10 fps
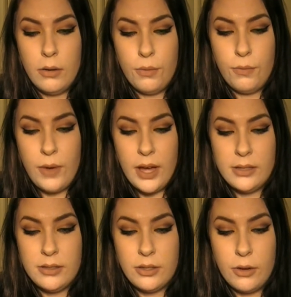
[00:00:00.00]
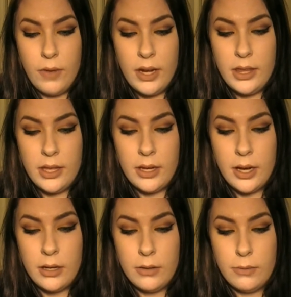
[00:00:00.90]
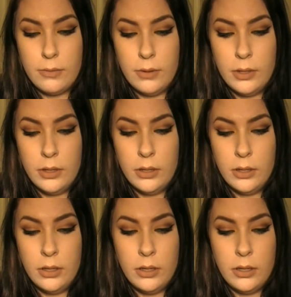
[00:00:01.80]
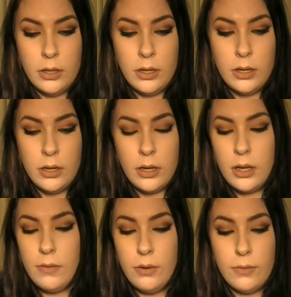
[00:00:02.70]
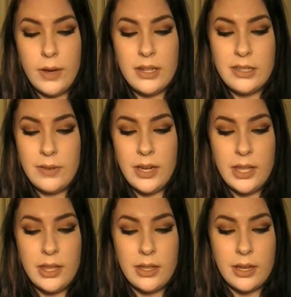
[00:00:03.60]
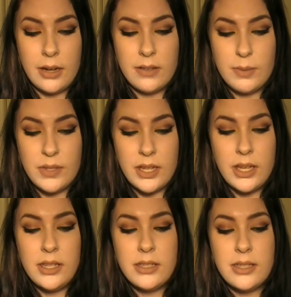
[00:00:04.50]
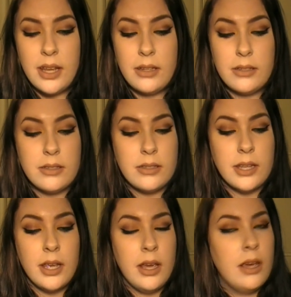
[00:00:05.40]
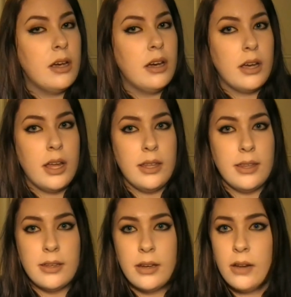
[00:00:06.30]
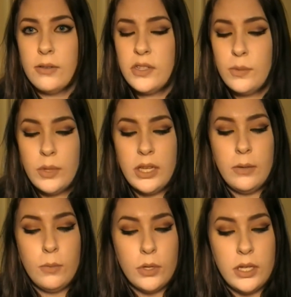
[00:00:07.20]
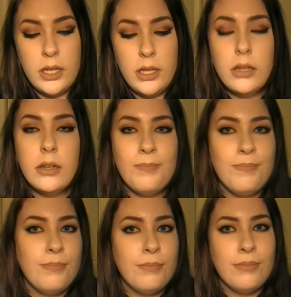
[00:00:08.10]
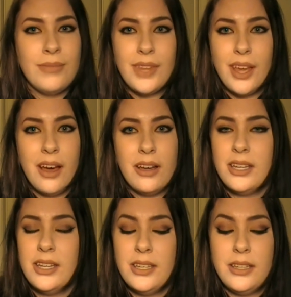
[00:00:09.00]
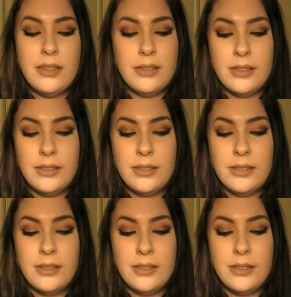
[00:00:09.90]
fans of anything kind of, if you're fans of anything that kind of smells like incense, anything kind of sweet, woody, honey,